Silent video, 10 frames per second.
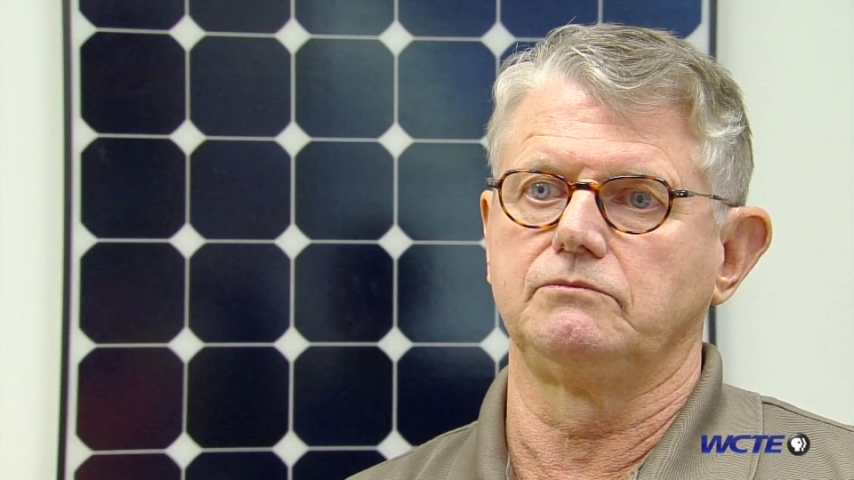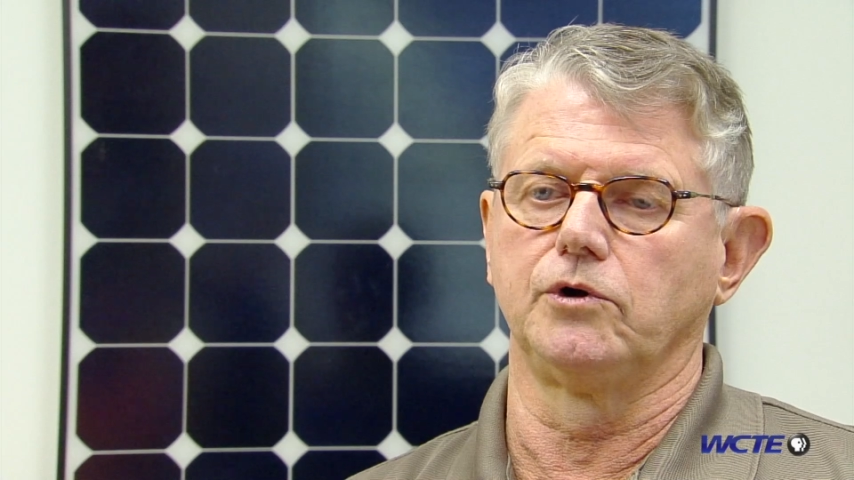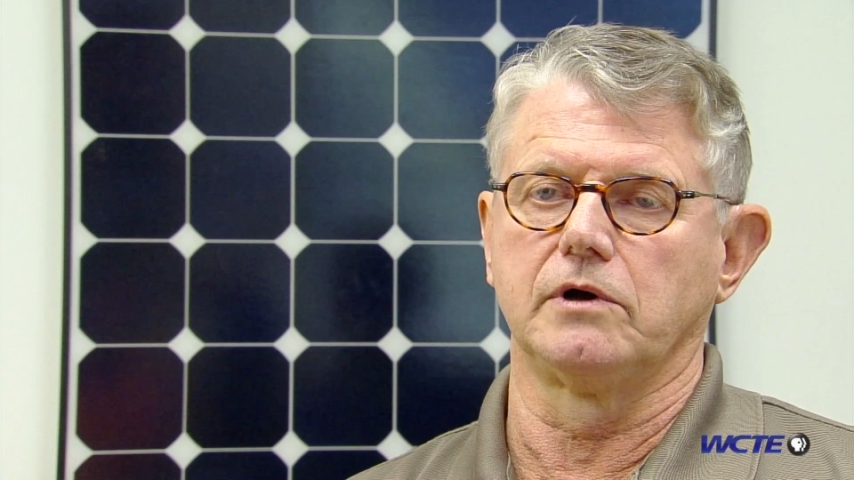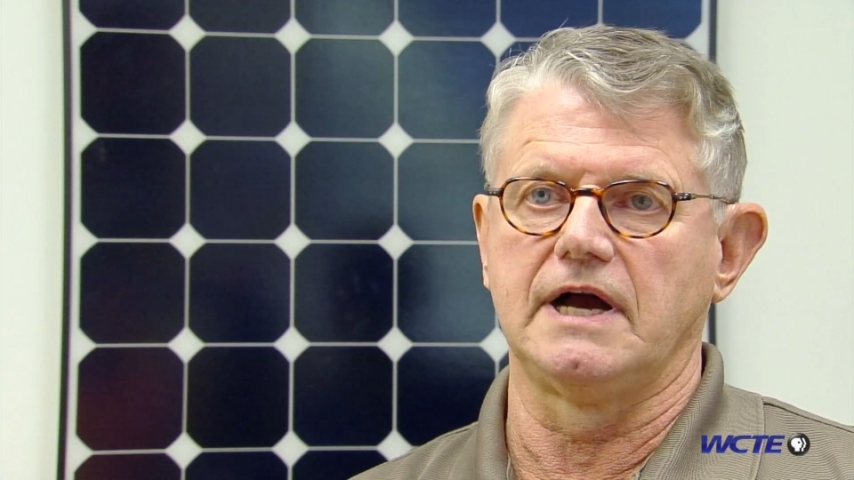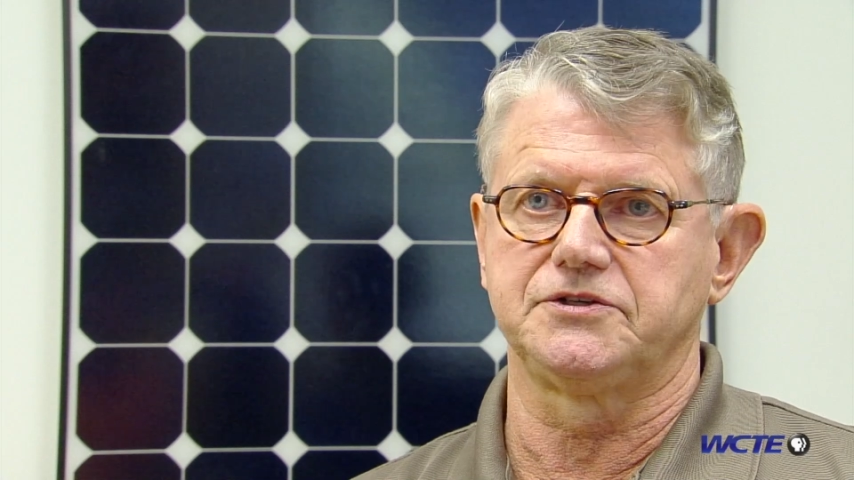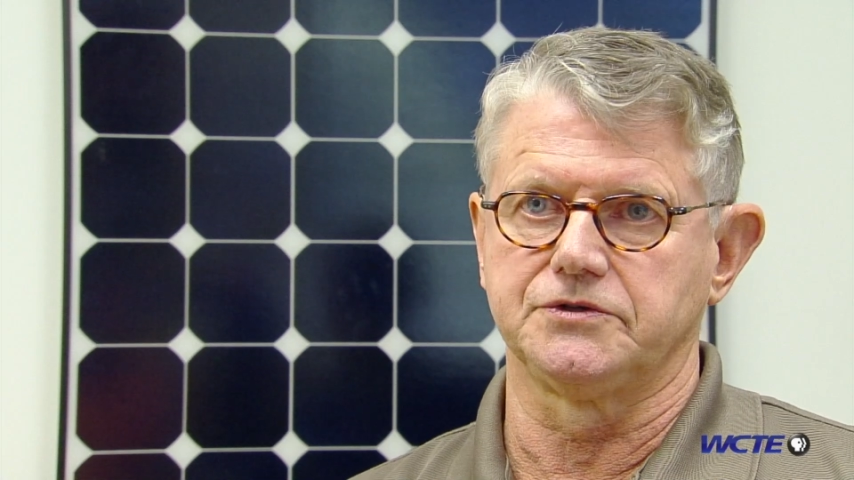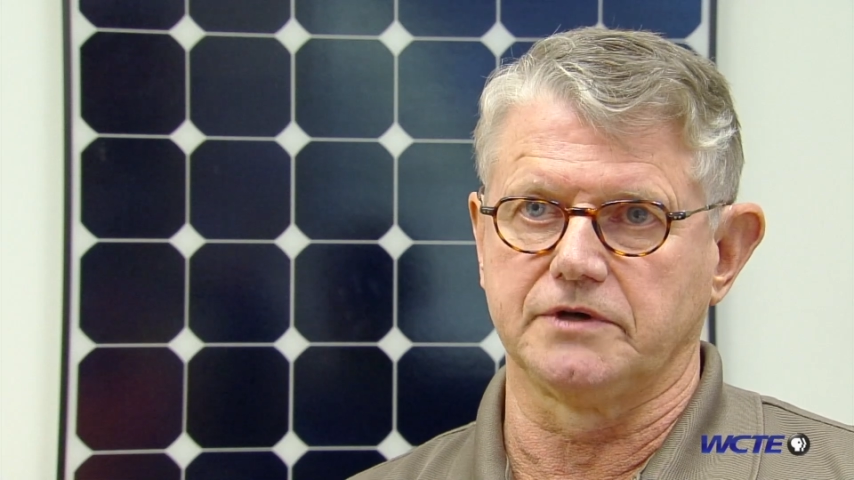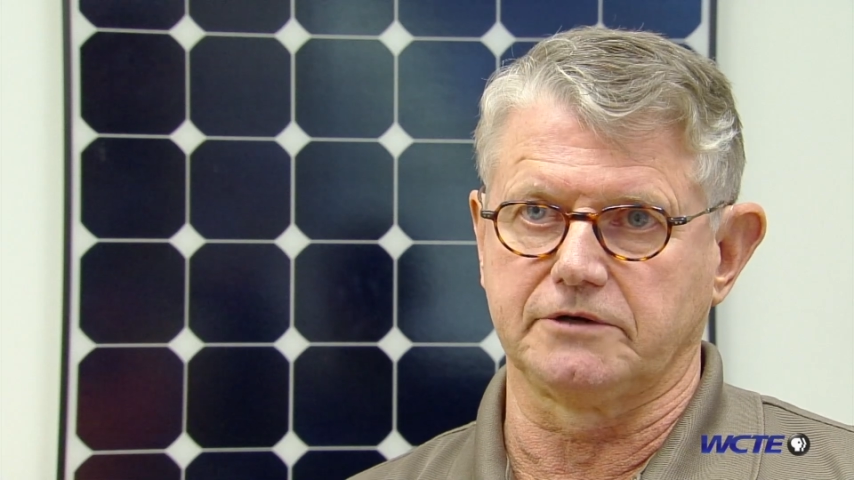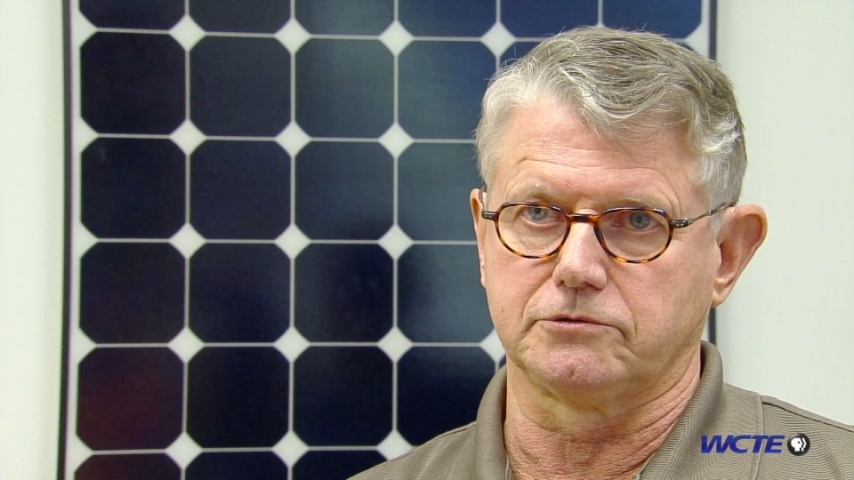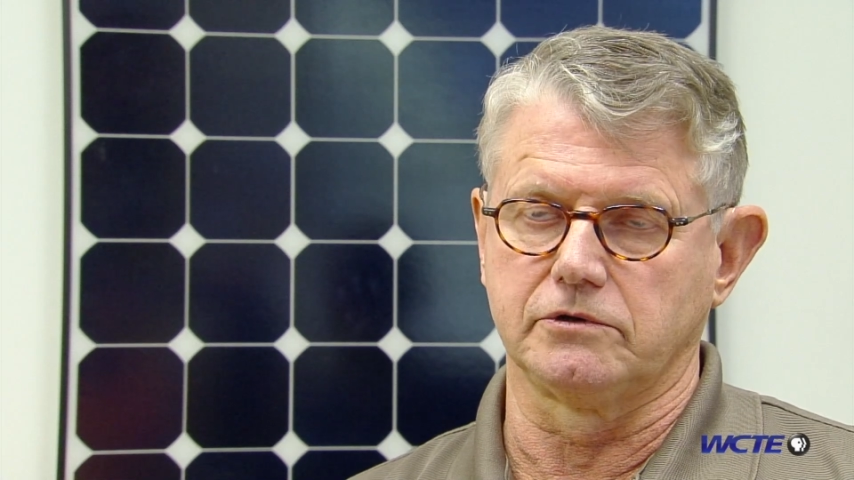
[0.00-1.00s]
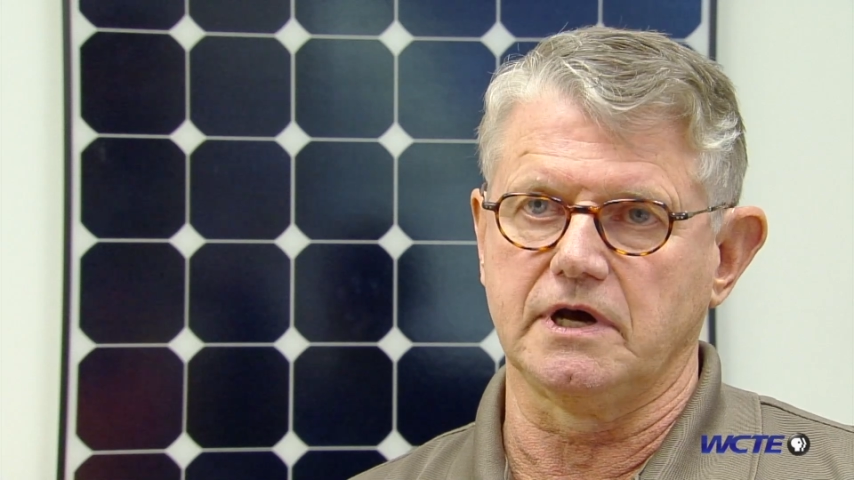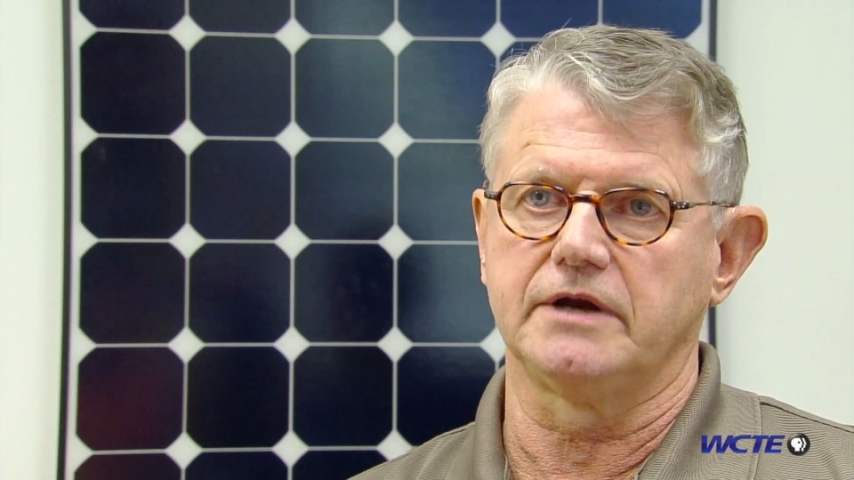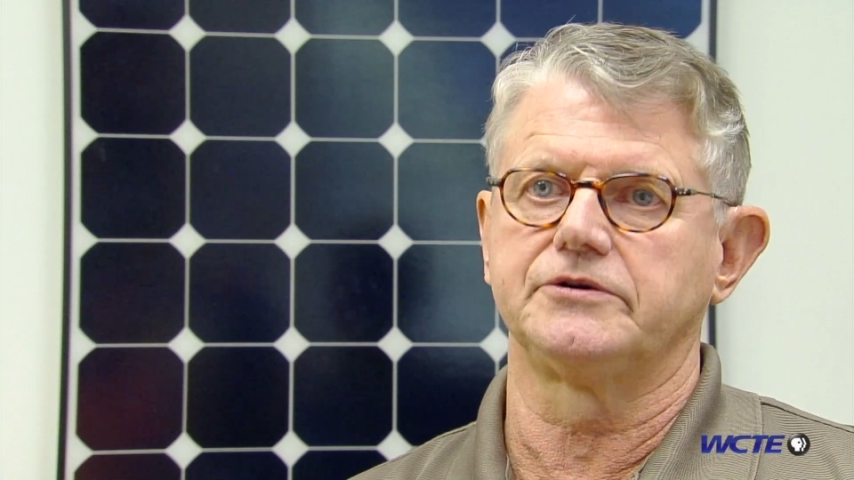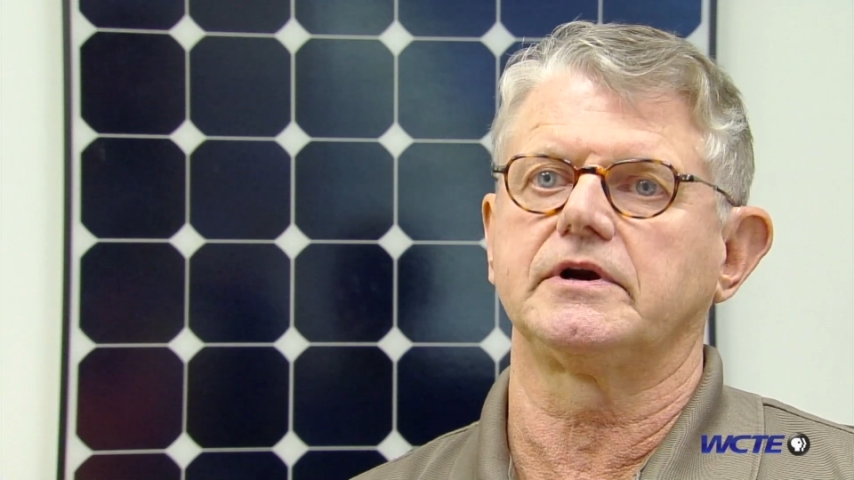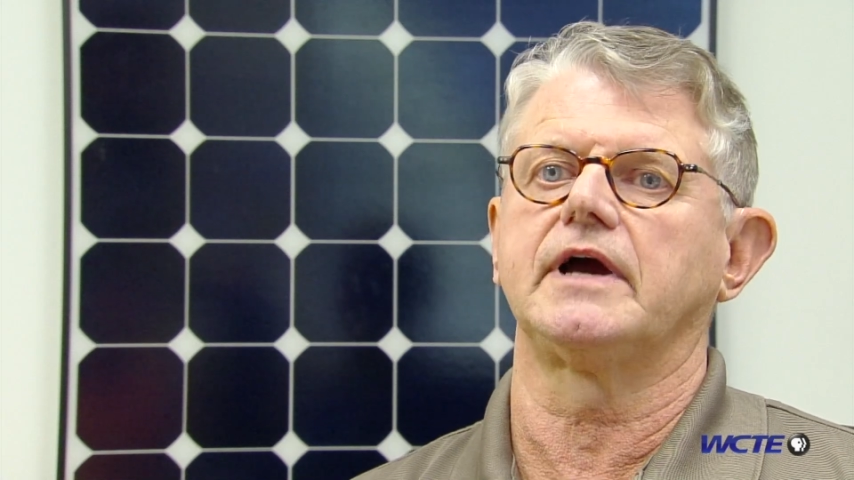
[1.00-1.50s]
we're a licensed electrical
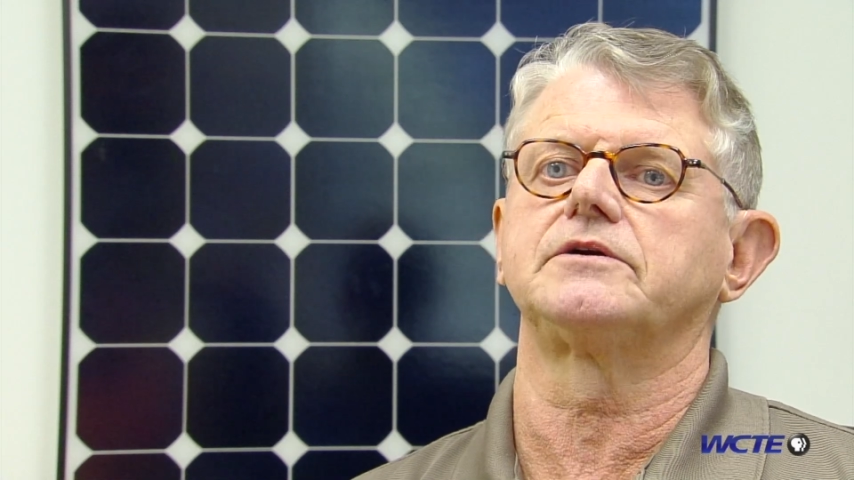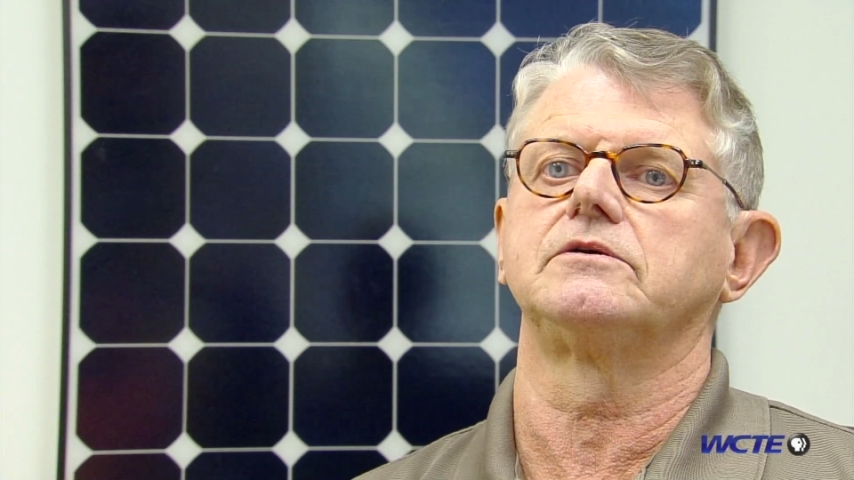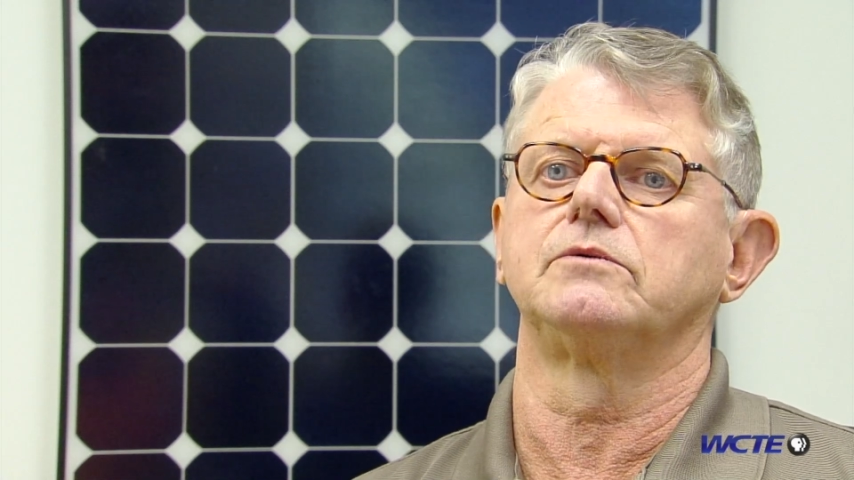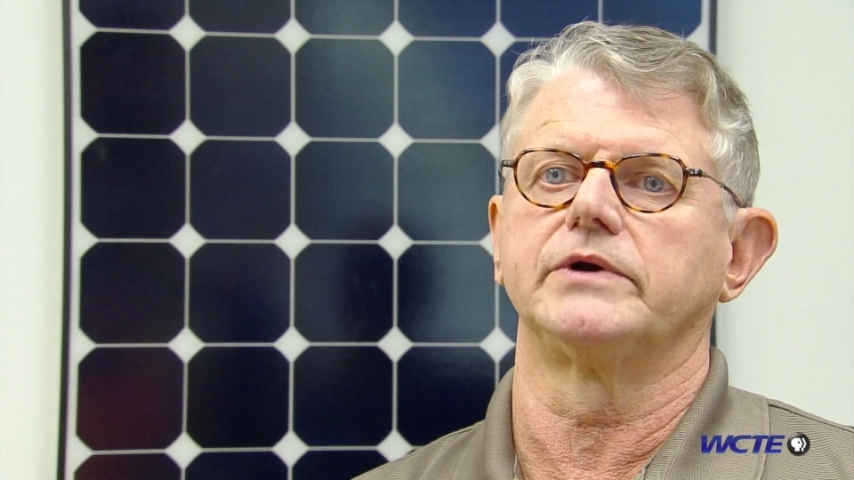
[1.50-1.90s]
contractor,